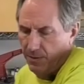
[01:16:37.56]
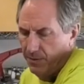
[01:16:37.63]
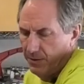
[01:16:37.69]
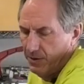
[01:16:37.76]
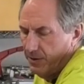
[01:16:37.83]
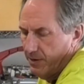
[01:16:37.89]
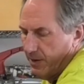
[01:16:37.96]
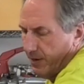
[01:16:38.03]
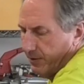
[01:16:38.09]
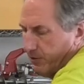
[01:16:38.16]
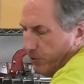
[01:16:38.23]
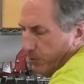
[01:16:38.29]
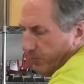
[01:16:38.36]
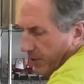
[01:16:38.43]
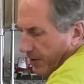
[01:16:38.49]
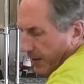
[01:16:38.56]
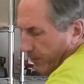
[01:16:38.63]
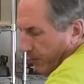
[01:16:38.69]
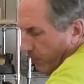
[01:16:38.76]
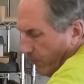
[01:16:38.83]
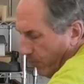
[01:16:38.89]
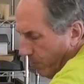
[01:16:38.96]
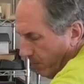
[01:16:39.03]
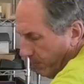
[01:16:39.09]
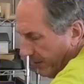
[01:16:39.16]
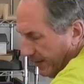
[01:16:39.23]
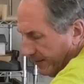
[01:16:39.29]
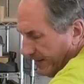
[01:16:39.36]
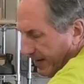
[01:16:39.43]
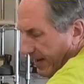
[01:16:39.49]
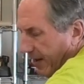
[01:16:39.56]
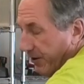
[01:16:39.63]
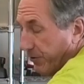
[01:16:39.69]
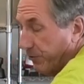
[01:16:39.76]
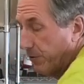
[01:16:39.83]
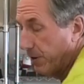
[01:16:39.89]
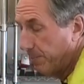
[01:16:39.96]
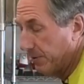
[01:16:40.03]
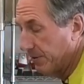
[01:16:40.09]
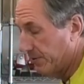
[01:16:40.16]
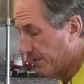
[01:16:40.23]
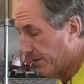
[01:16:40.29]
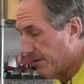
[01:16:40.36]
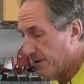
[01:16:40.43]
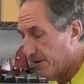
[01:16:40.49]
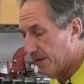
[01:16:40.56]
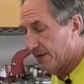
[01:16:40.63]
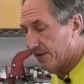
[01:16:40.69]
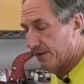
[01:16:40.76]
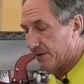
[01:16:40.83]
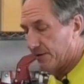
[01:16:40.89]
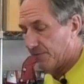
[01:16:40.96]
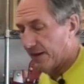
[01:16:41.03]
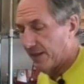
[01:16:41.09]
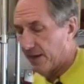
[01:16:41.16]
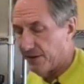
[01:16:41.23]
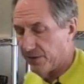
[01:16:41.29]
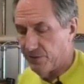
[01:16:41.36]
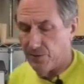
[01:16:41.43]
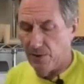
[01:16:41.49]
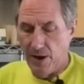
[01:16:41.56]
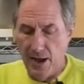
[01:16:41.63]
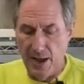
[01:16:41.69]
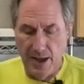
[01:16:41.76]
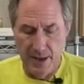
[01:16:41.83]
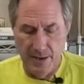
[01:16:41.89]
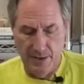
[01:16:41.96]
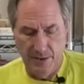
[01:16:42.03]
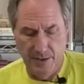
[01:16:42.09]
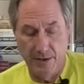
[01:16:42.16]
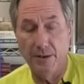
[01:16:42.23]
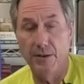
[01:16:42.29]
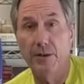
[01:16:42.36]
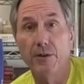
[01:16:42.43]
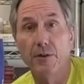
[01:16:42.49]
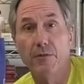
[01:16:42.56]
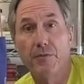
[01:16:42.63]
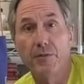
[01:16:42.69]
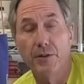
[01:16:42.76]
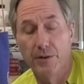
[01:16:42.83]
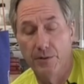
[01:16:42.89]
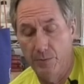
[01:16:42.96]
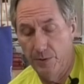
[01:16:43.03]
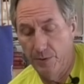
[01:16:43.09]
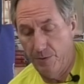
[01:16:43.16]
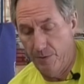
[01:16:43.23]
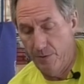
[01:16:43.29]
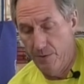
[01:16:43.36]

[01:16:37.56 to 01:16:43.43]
the uh, tube connector hole because I got a drip in there and if I let it dry, it'd interfere with